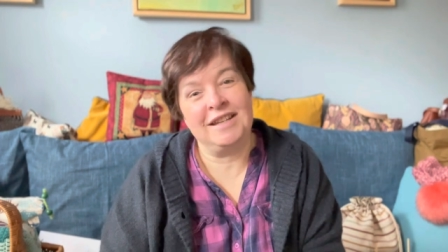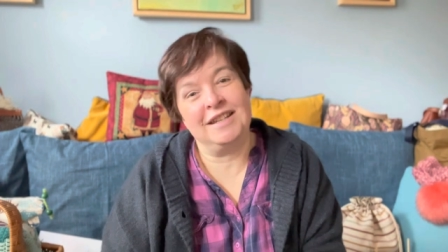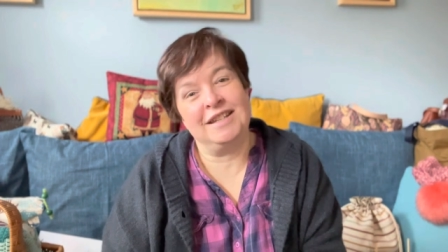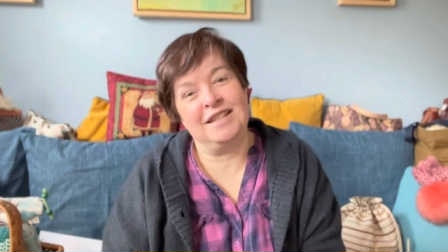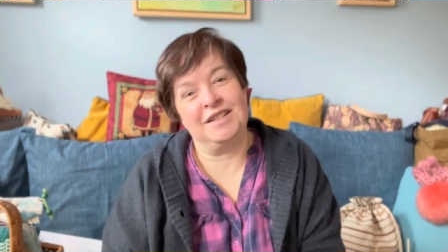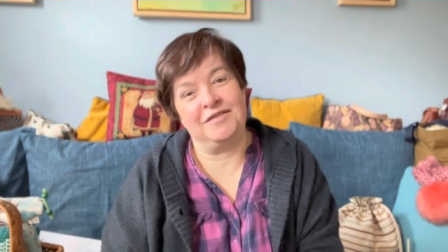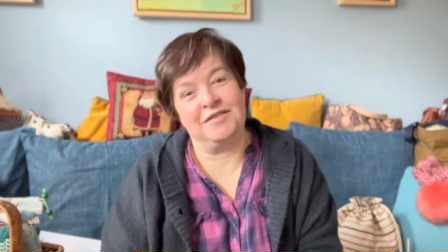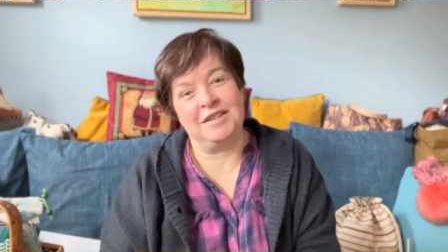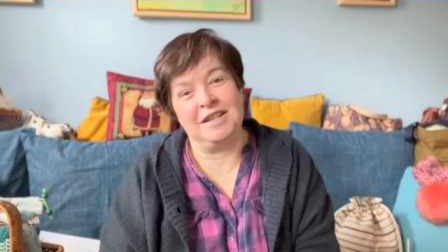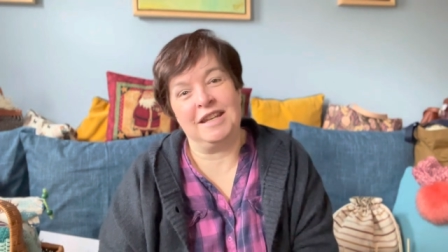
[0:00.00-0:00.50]

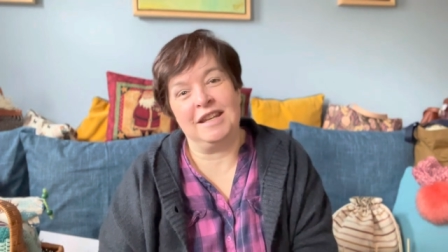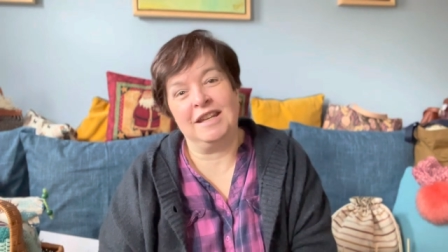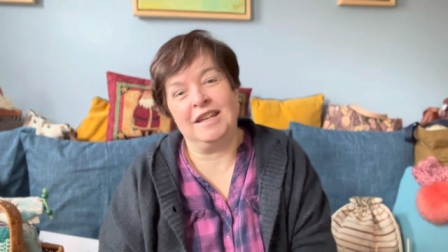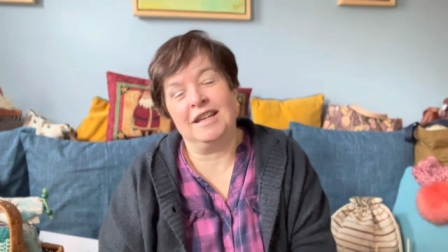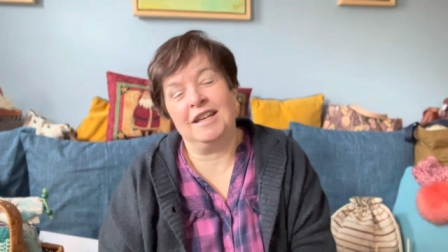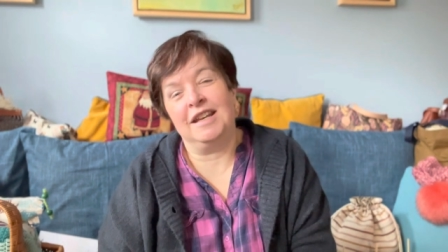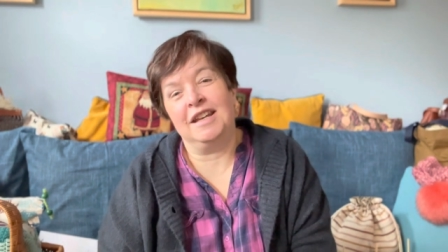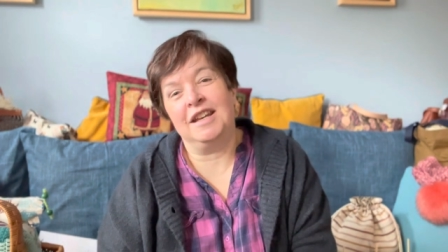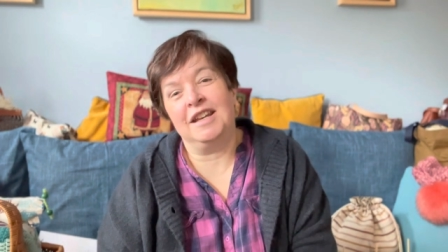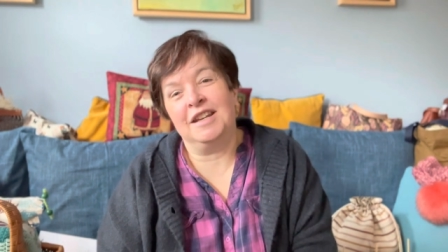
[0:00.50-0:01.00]
Tiffany.
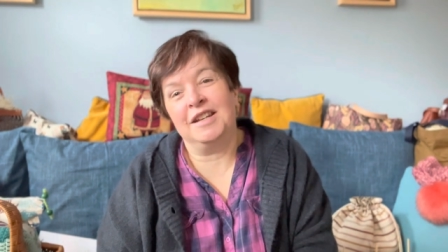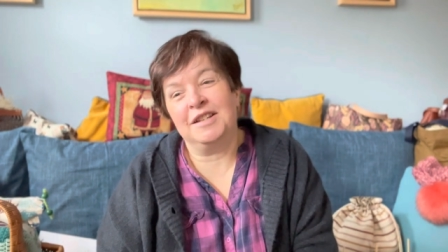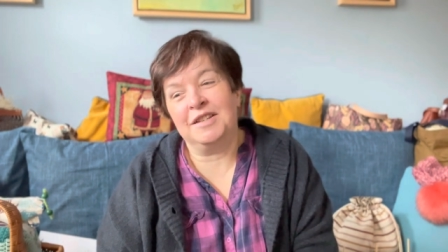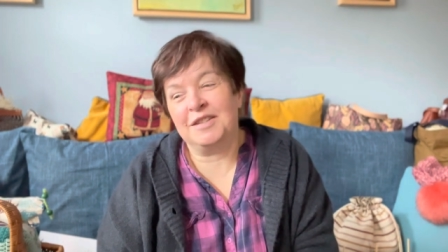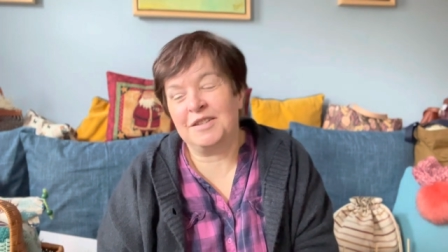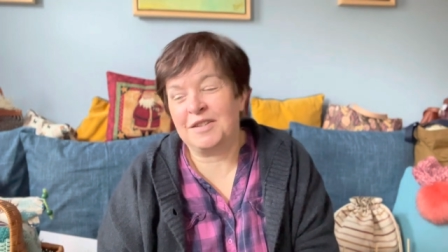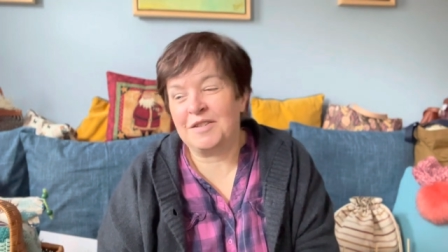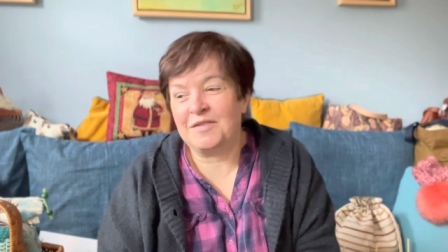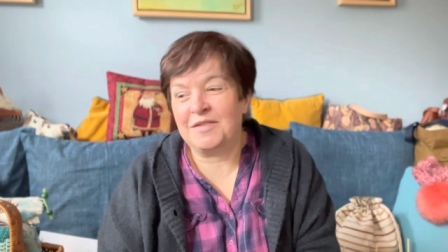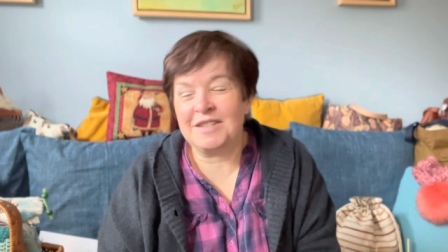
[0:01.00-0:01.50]

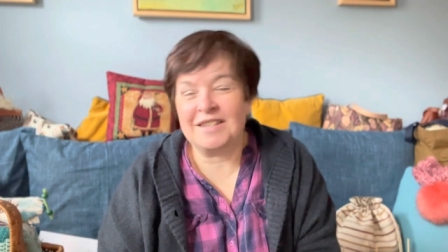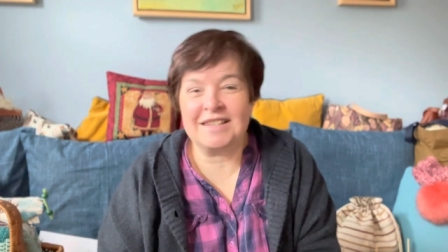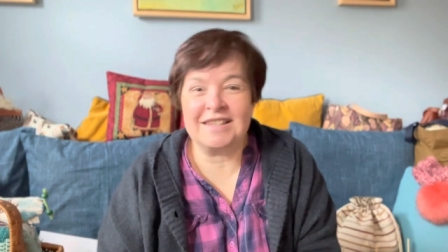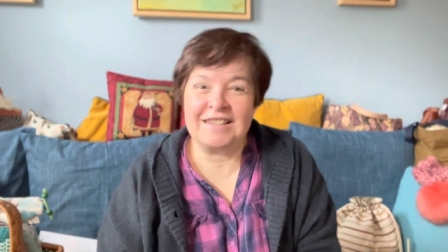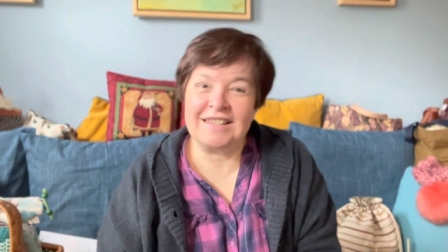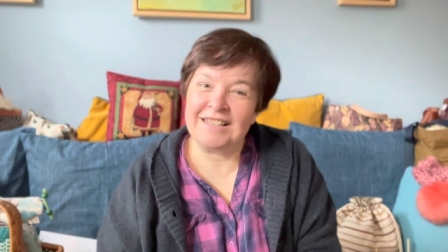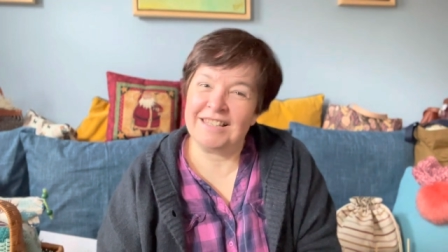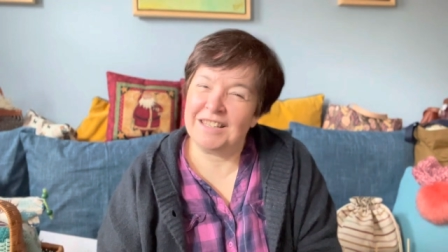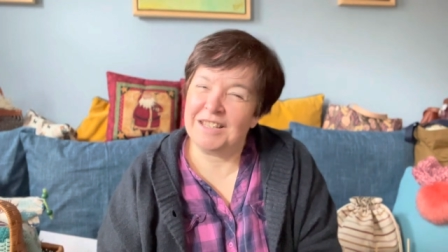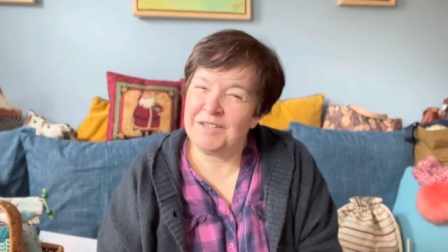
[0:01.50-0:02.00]
So this is
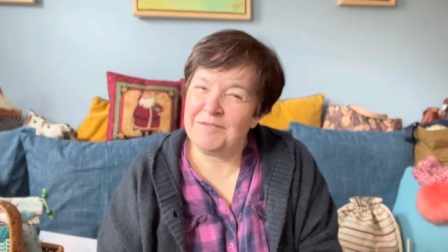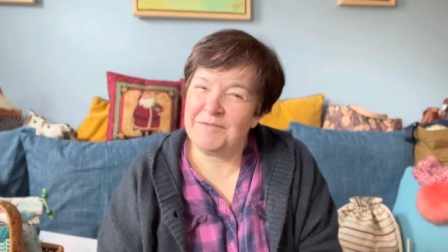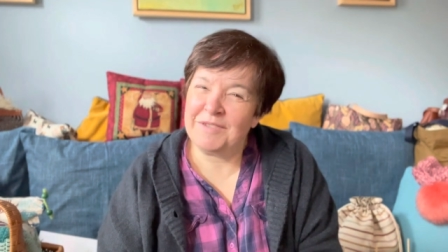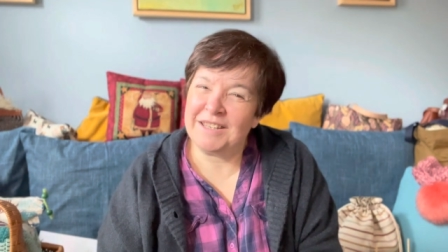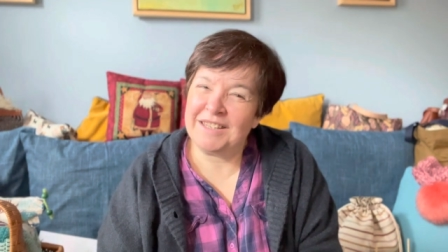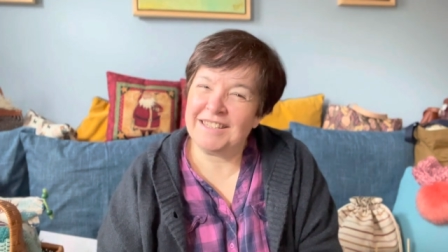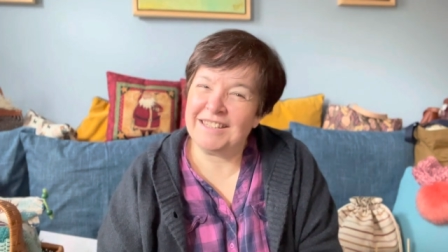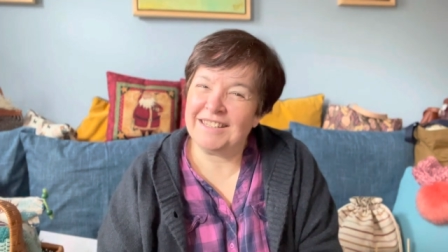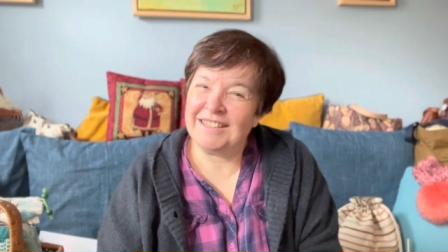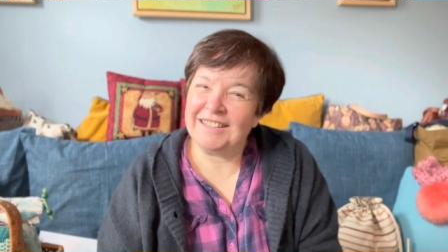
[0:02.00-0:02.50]
a little
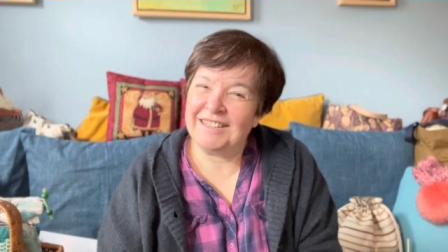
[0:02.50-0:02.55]
bit,